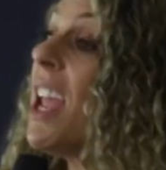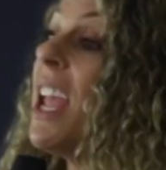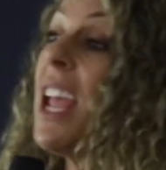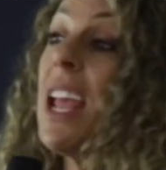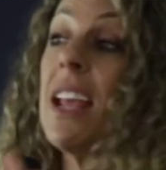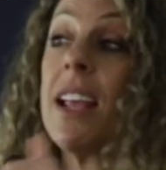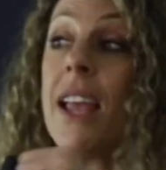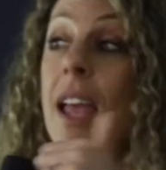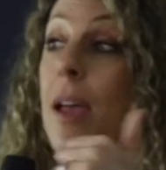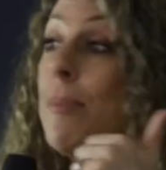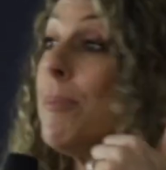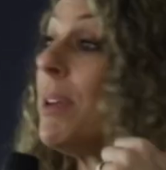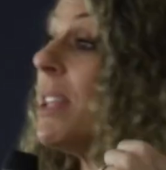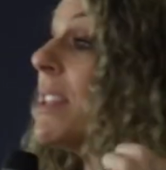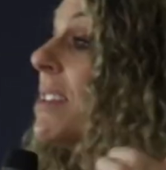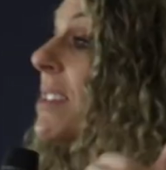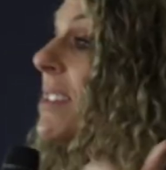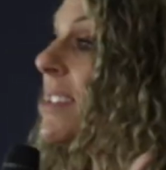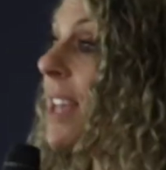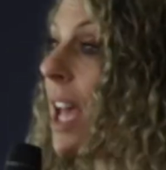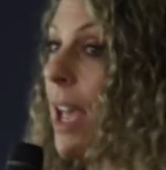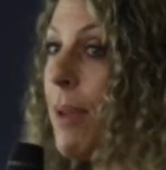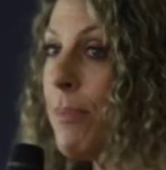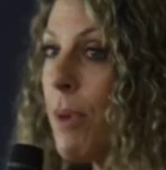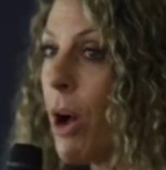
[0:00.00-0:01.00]
It can be the
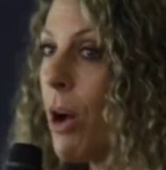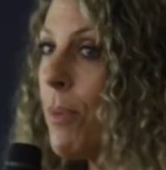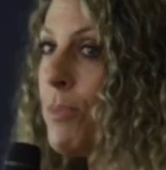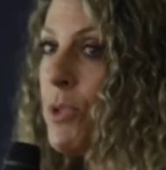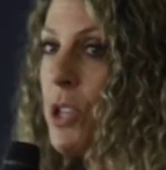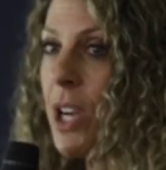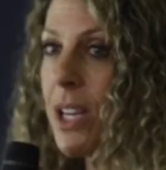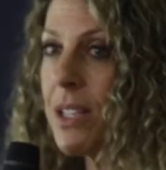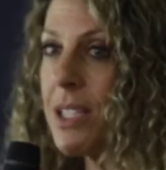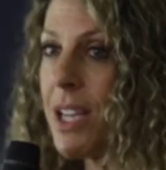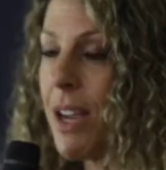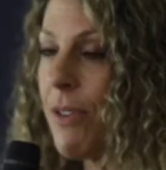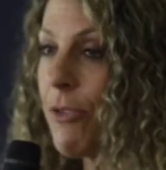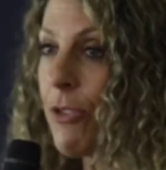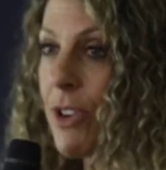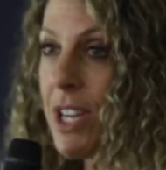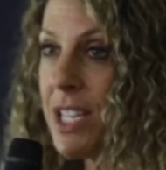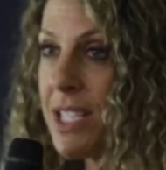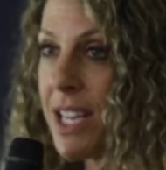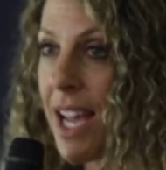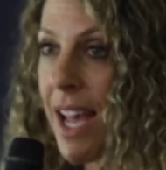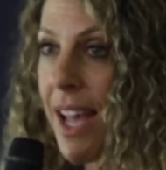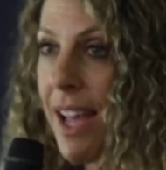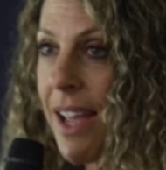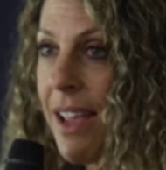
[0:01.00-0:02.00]
same object every
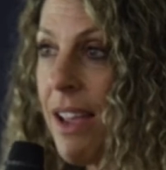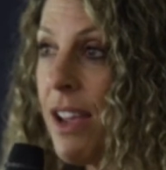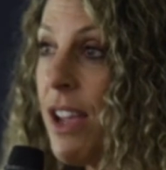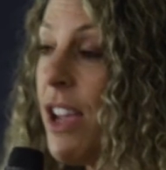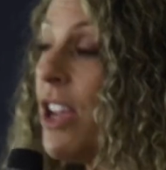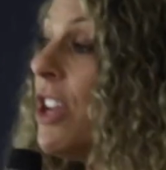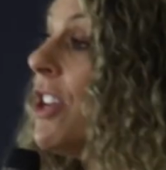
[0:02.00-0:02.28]
day.